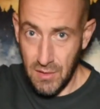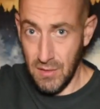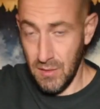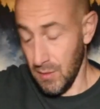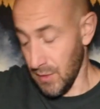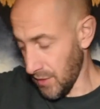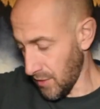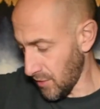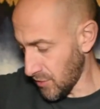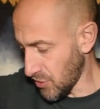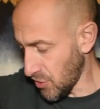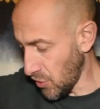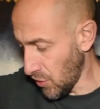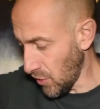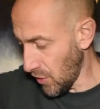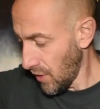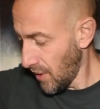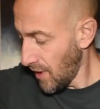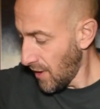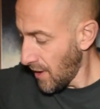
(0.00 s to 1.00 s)
What a
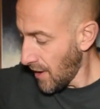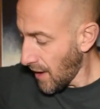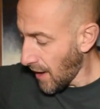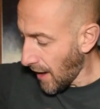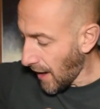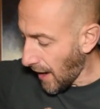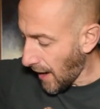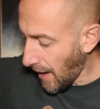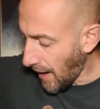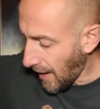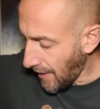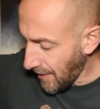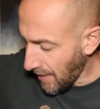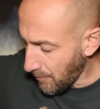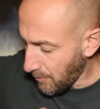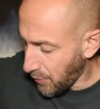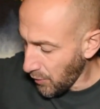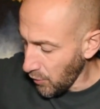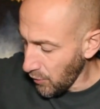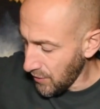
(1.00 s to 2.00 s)
chore. And
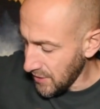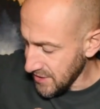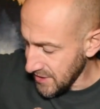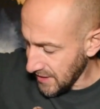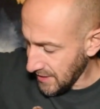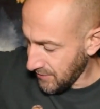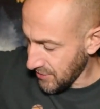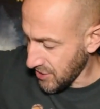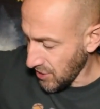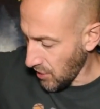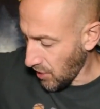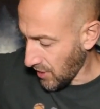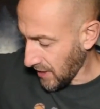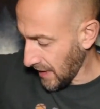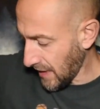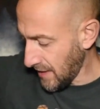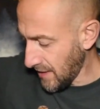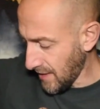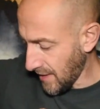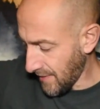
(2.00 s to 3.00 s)
then pull this lever to lock
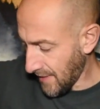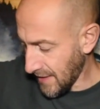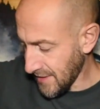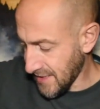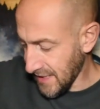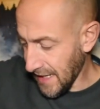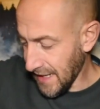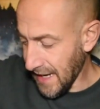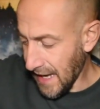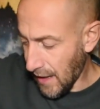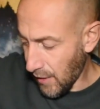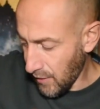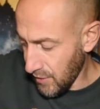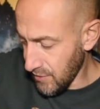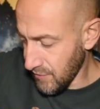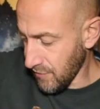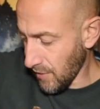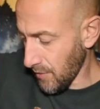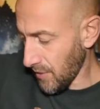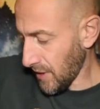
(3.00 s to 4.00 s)
in, and then to get out,
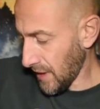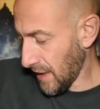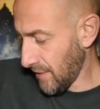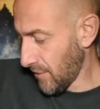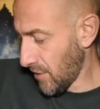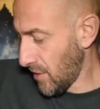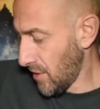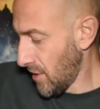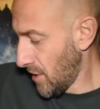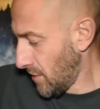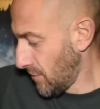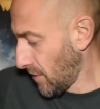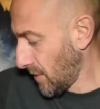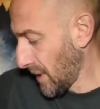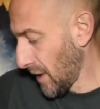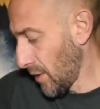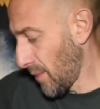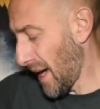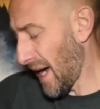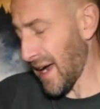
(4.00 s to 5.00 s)
drop the lever, drop it
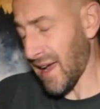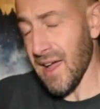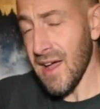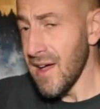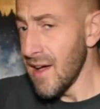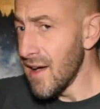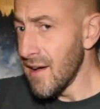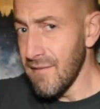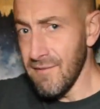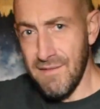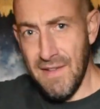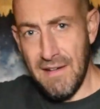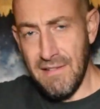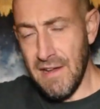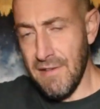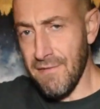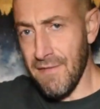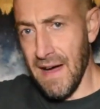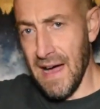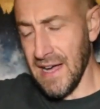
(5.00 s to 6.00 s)
on the back. Very
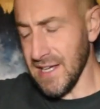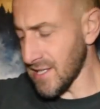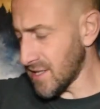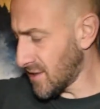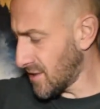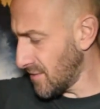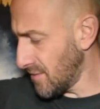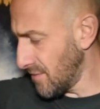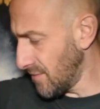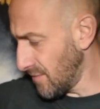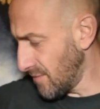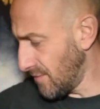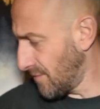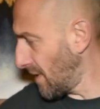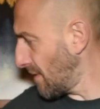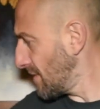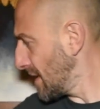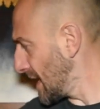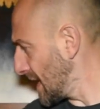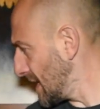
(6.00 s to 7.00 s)
fast,
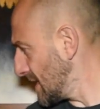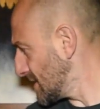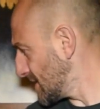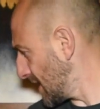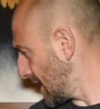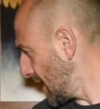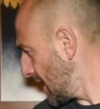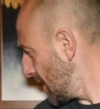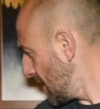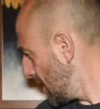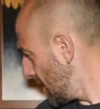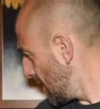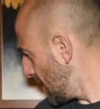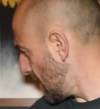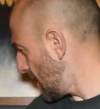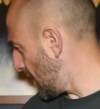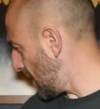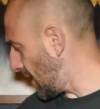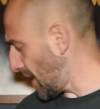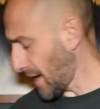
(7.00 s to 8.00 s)
very easy.
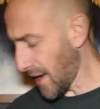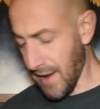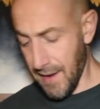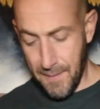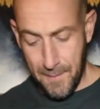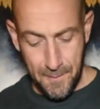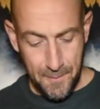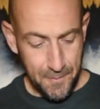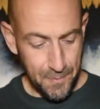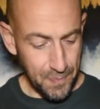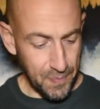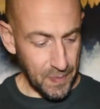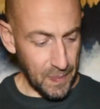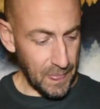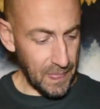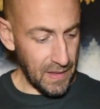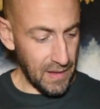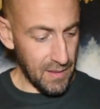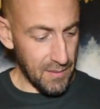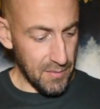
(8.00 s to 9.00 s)

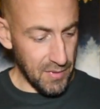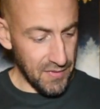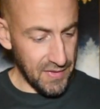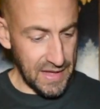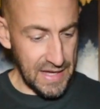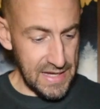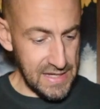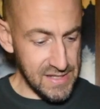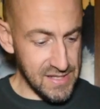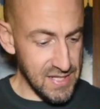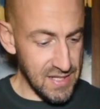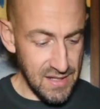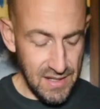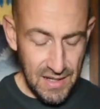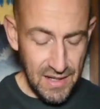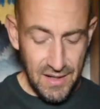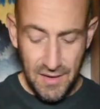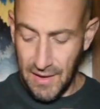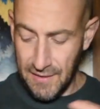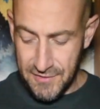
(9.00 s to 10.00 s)
But these,
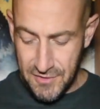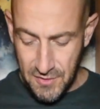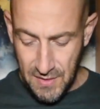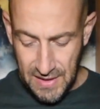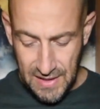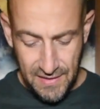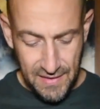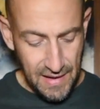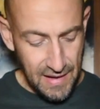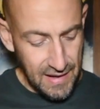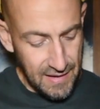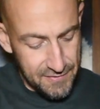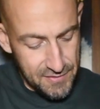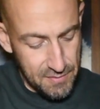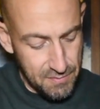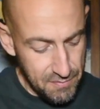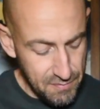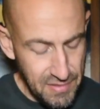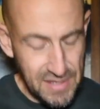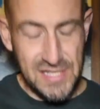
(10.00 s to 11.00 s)
I don't have to do any of that. I have to
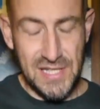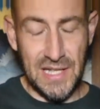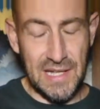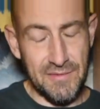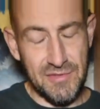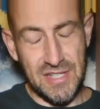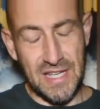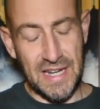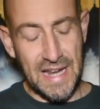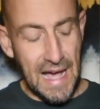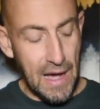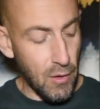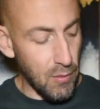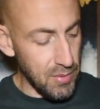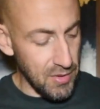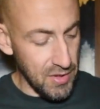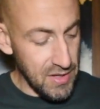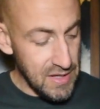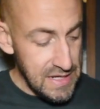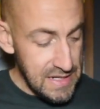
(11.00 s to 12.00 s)
press the lever to get out,
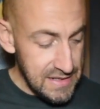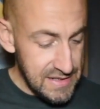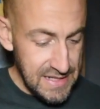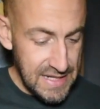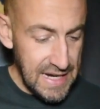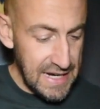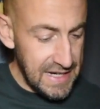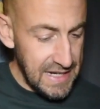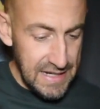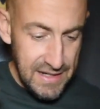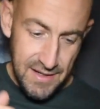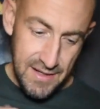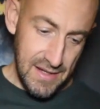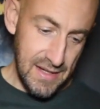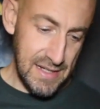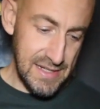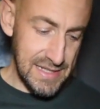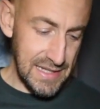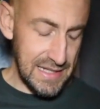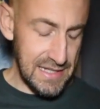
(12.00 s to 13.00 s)
but to get in
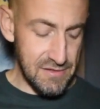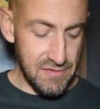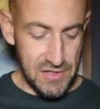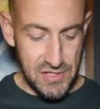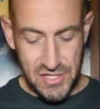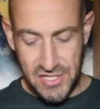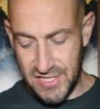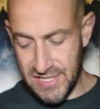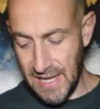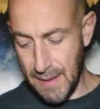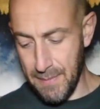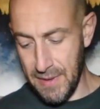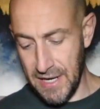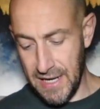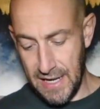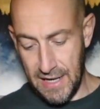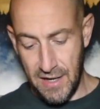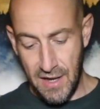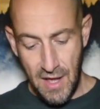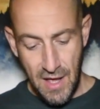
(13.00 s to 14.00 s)
is literally just stepping
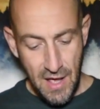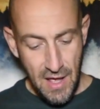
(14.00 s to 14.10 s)
in.